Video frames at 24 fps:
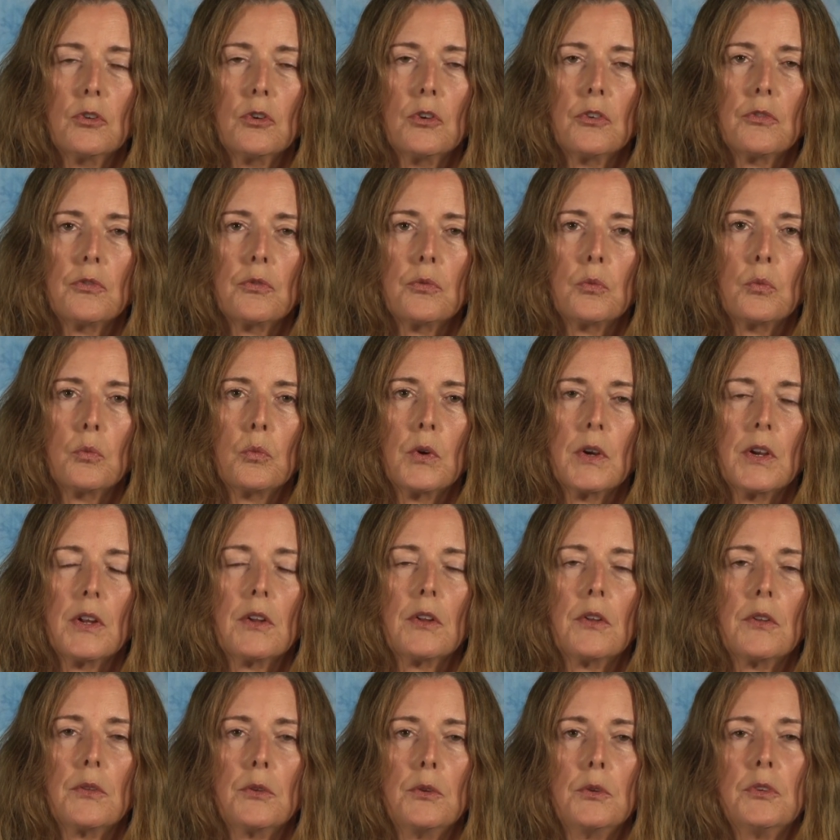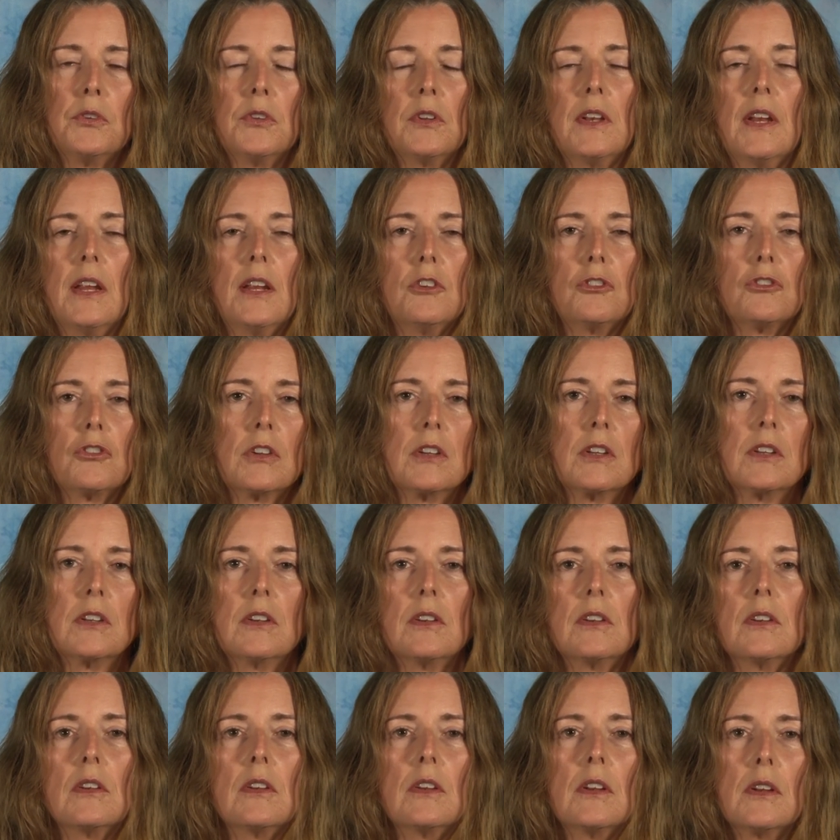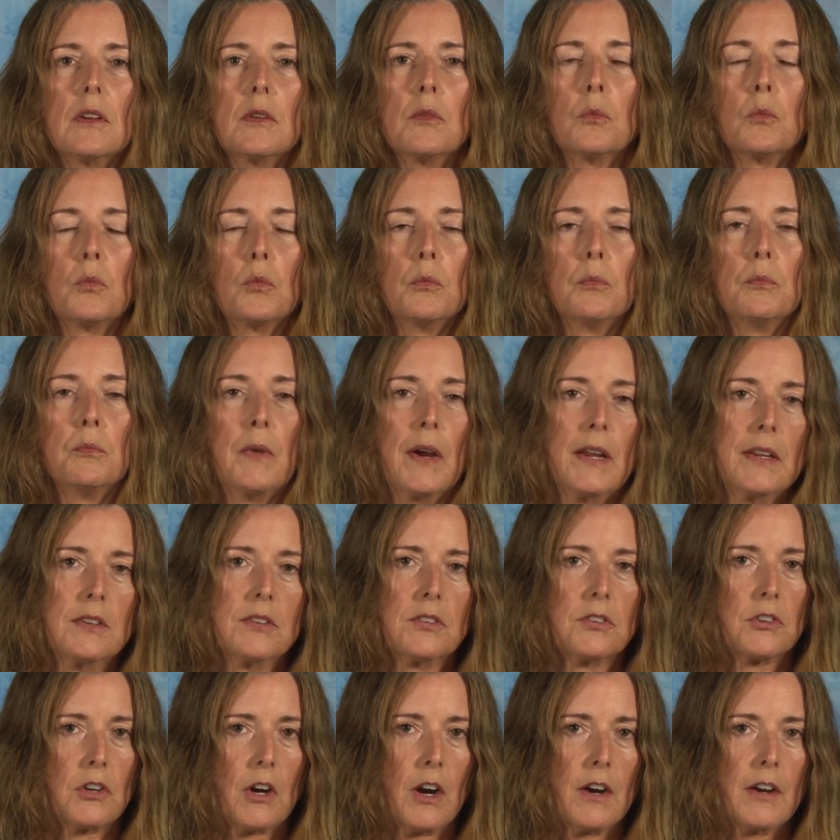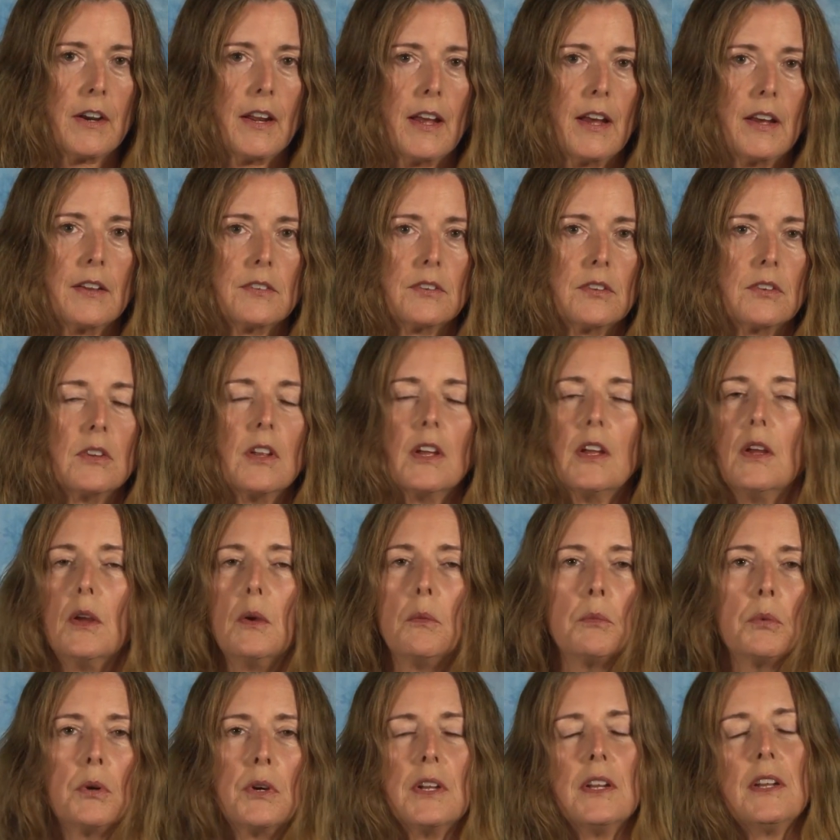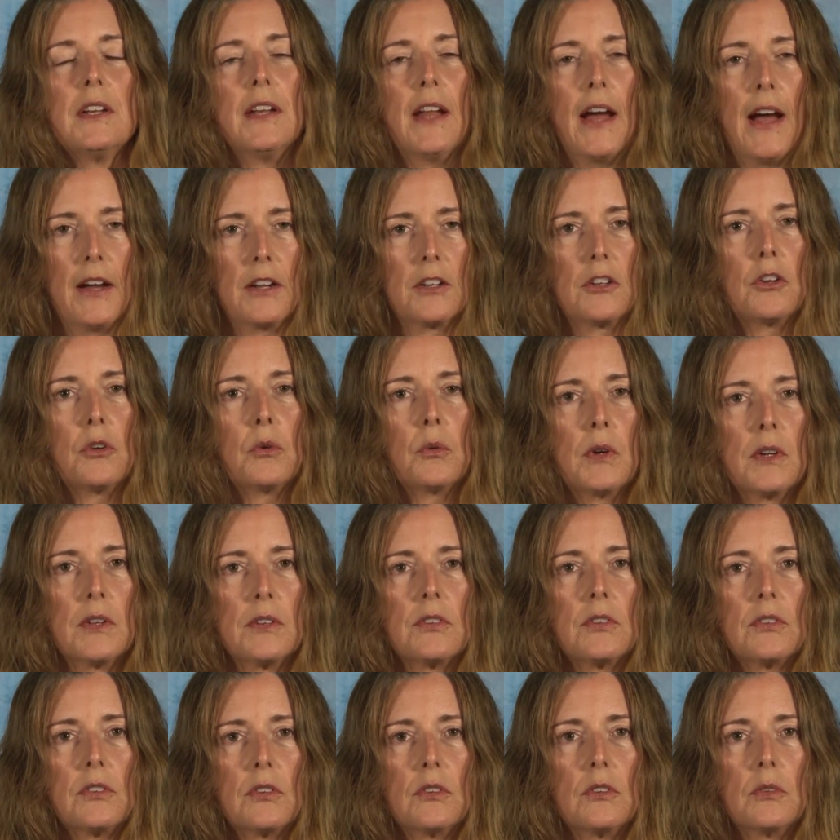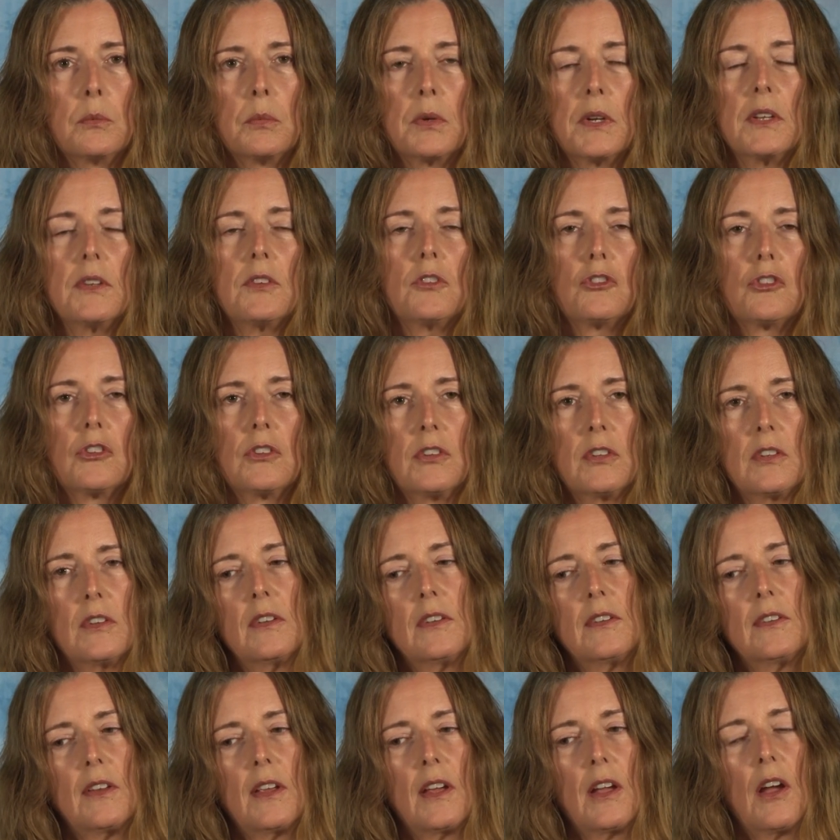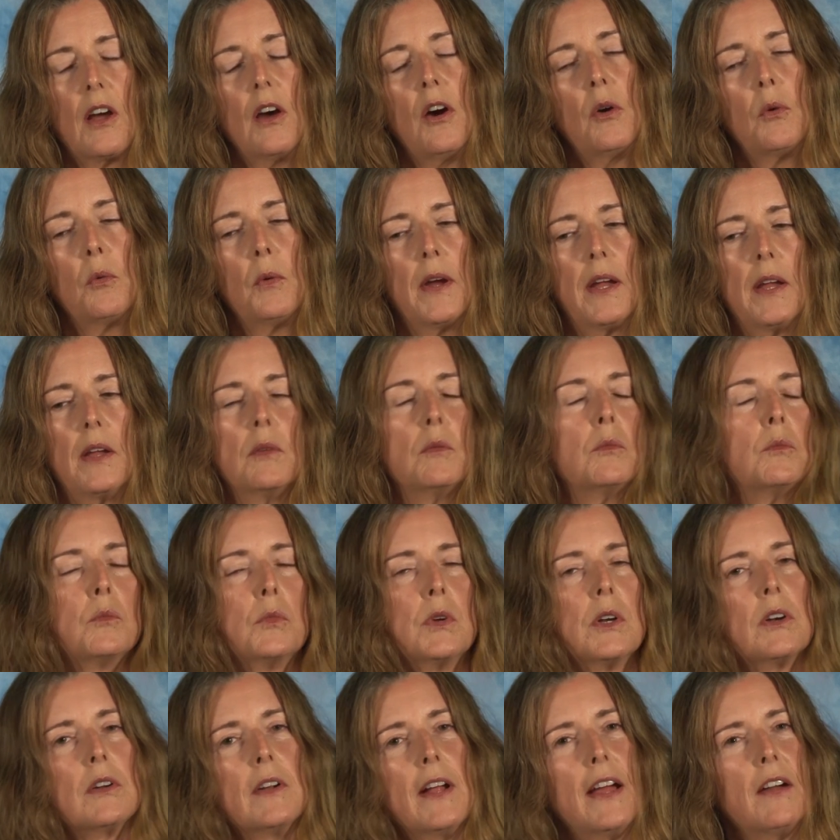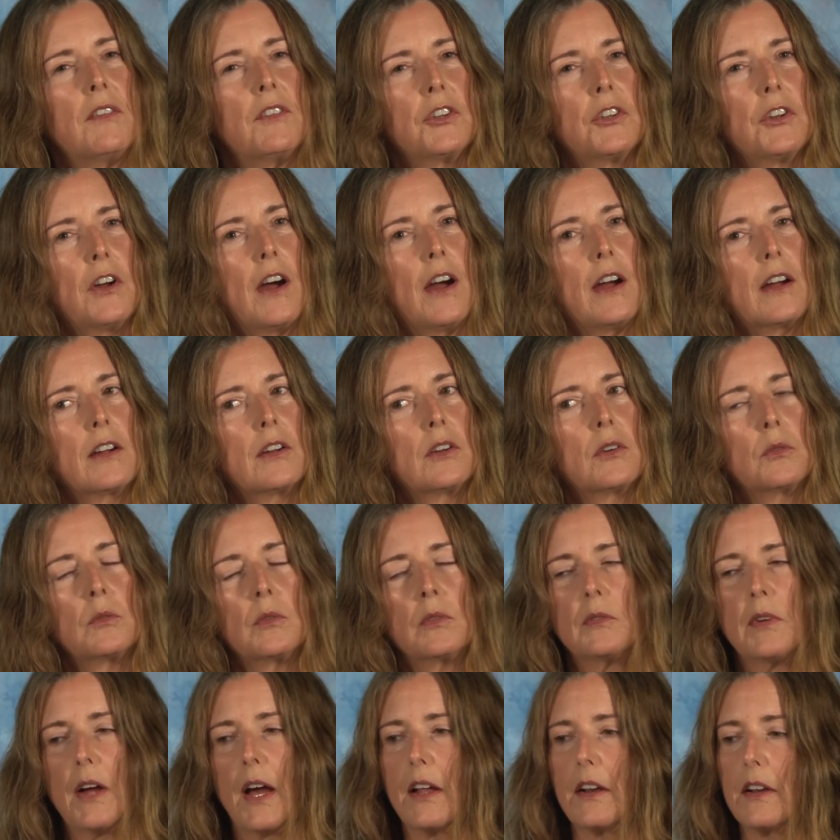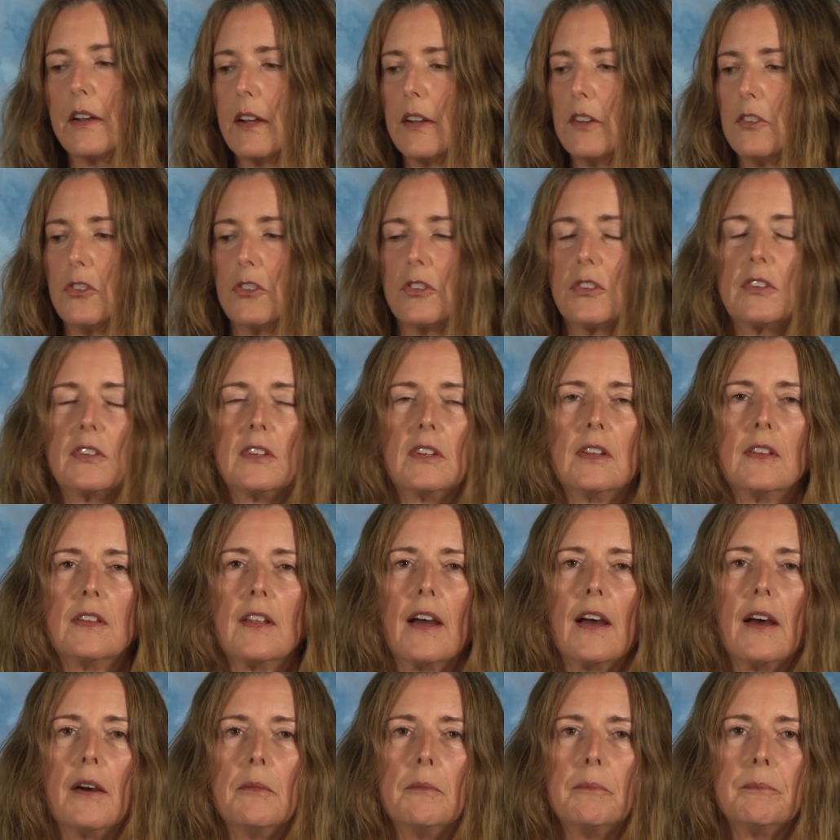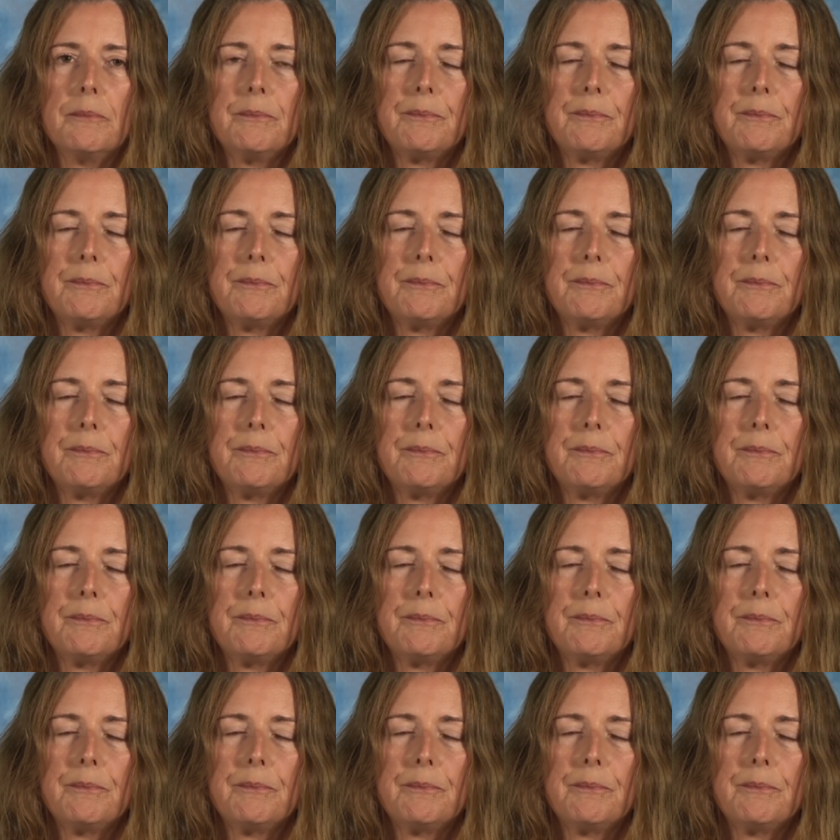of what a hallucination might start as. Pretty innocuous, but it's like, oh wait, we don't have a dog. How did I just see that?